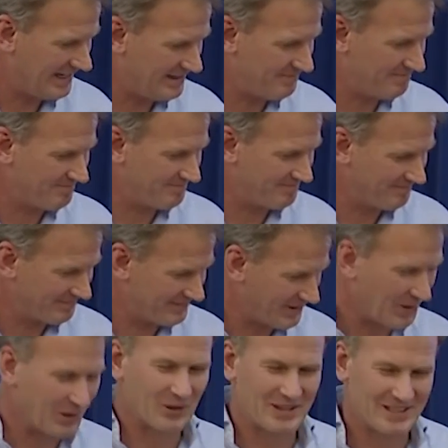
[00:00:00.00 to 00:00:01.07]
um,
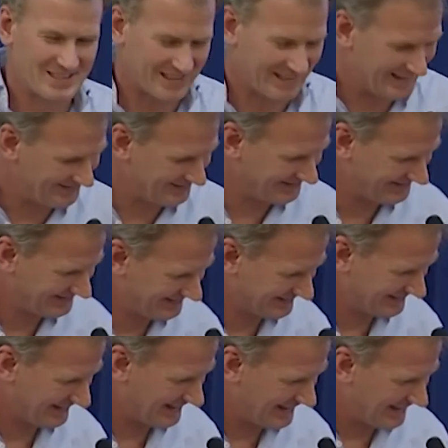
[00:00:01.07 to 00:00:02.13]
all the time.
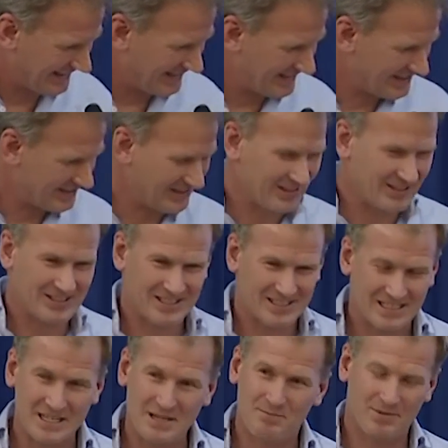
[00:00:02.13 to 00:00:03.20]
So
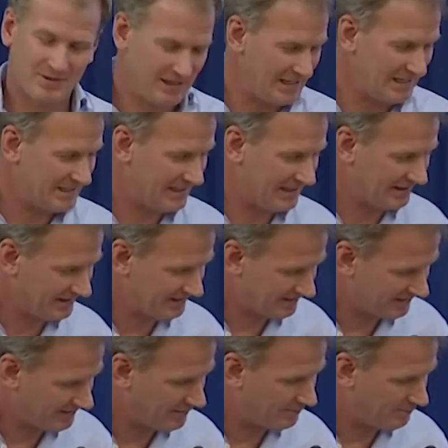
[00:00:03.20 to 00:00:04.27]
sleep, eating,
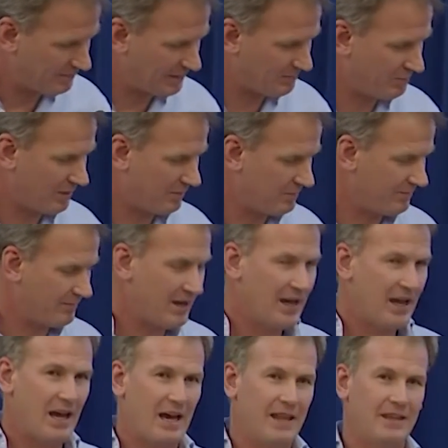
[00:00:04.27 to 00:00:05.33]
big problem.
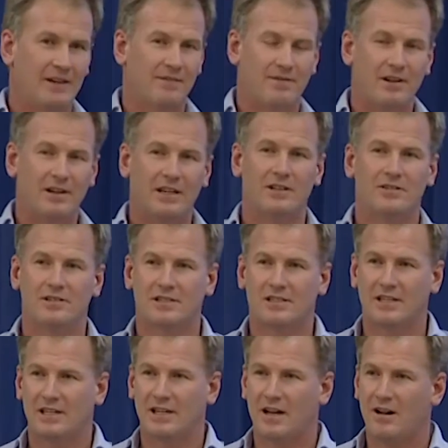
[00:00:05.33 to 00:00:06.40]
And then very
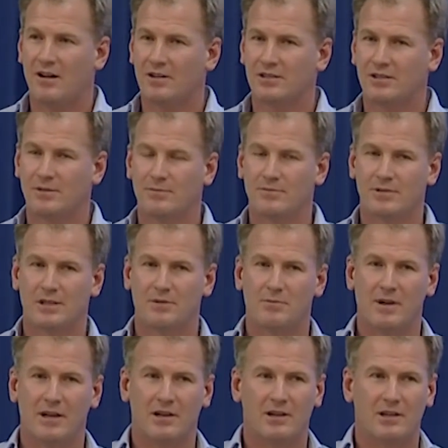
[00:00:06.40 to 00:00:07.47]
interesting now, some, some of
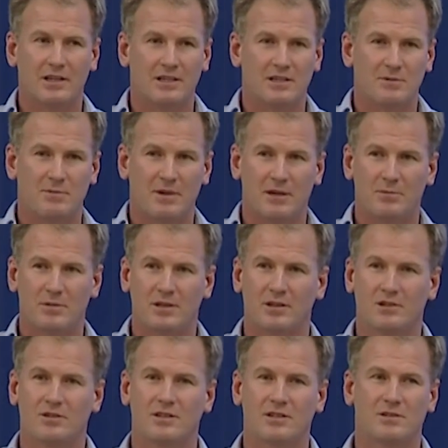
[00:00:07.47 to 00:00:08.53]
my colleagues in Melbourne are
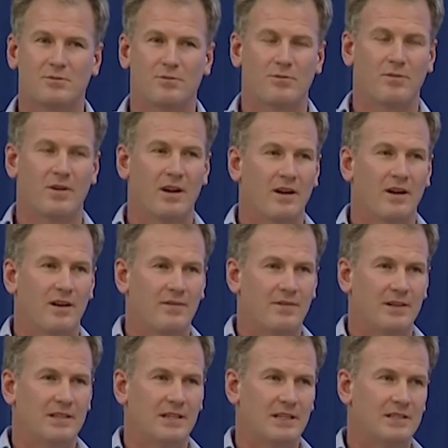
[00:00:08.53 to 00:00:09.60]
doing some
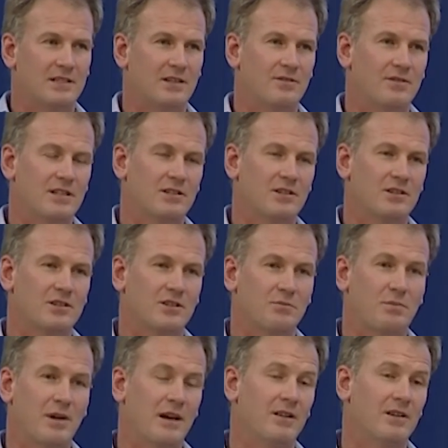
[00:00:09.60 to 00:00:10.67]
fantastic research on
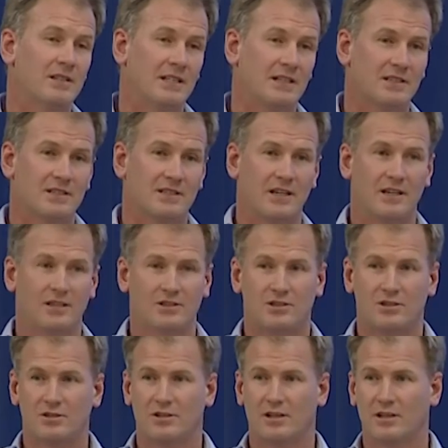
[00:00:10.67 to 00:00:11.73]
parenting styles
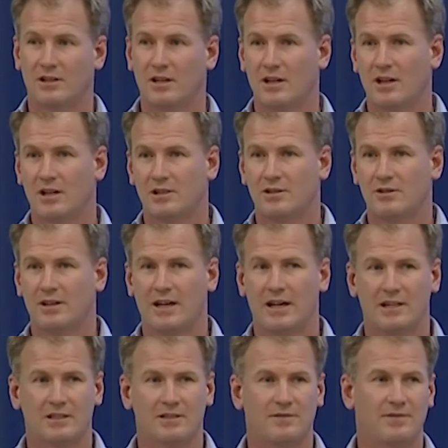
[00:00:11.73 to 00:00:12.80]
during, during
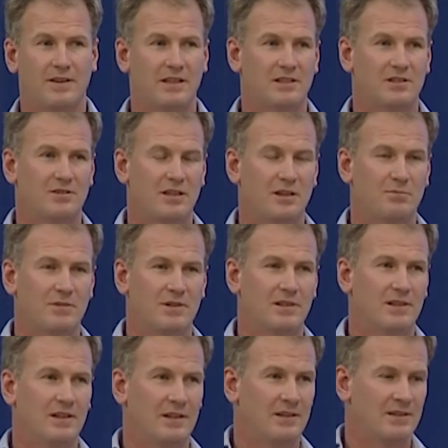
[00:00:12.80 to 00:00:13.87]
active phase
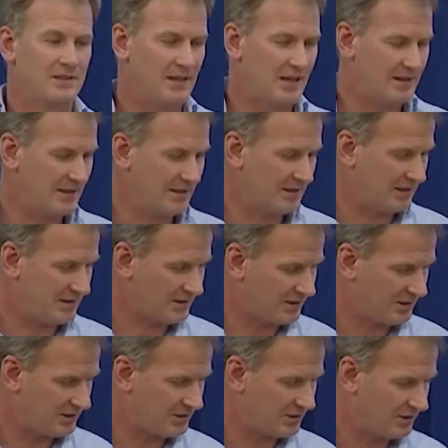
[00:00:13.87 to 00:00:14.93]
treatment. And I think that's
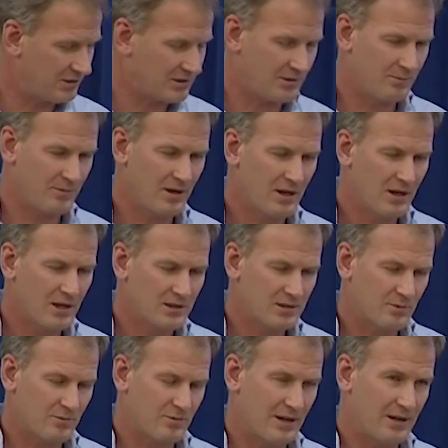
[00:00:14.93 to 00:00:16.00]
going to show some,
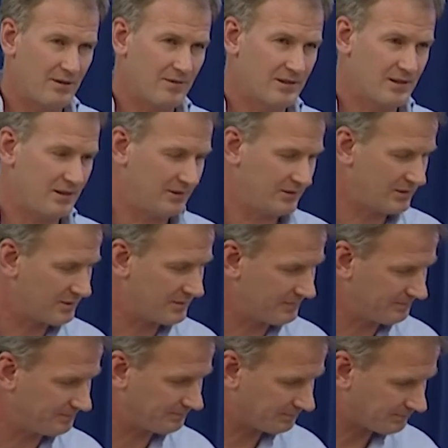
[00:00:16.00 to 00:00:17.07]
some great results.
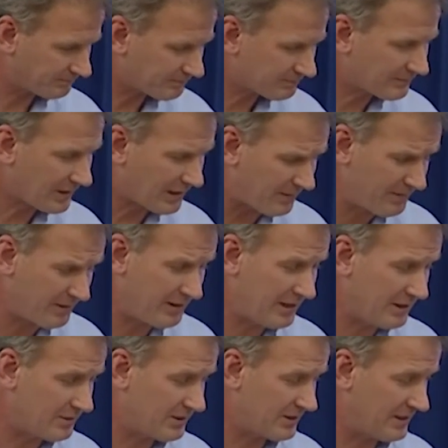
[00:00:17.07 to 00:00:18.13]
Very
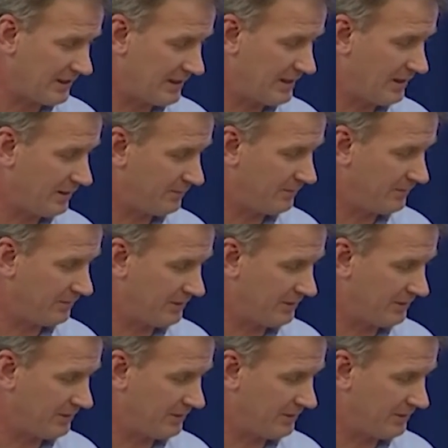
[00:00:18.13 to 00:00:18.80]
interesting and helpful